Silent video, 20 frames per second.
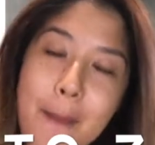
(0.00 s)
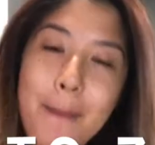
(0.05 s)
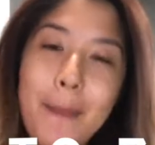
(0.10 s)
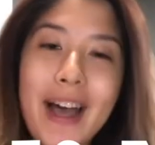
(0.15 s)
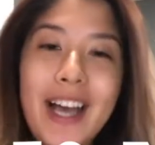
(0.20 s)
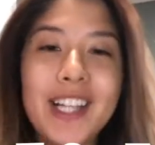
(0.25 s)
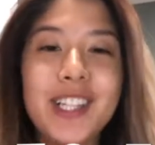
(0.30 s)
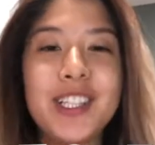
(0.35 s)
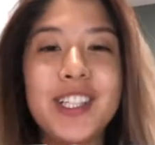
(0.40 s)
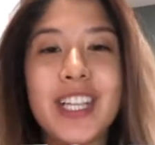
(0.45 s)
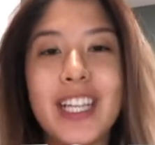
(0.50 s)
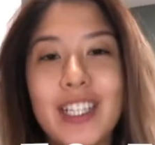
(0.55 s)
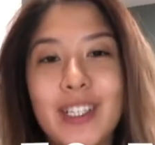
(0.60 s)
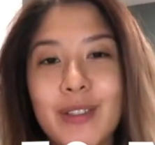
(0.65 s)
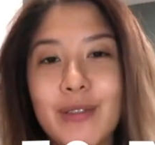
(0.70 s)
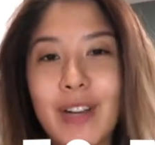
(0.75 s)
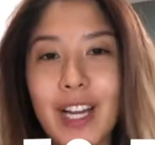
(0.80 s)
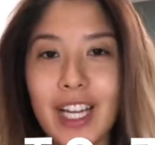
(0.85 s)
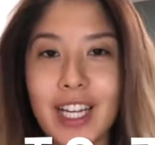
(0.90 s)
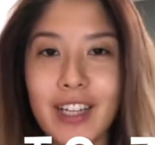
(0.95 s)
my channel
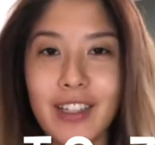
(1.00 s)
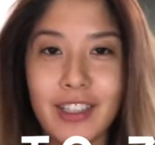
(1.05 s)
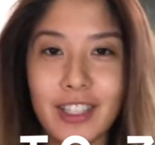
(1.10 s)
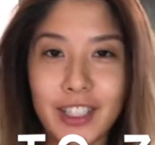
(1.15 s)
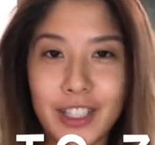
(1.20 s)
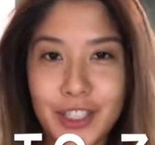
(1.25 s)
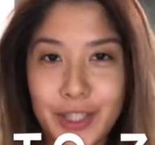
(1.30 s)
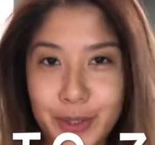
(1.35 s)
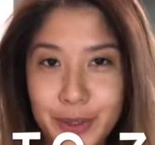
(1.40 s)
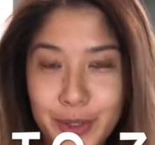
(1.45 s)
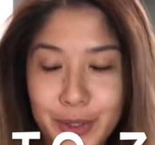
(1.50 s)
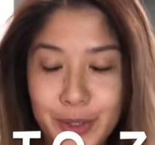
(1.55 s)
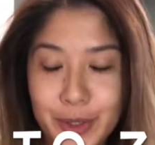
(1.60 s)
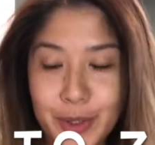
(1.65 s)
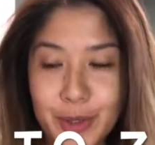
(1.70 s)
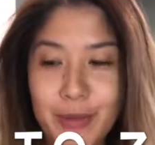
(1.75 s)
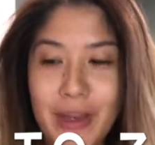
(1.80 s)
right here on YouTube,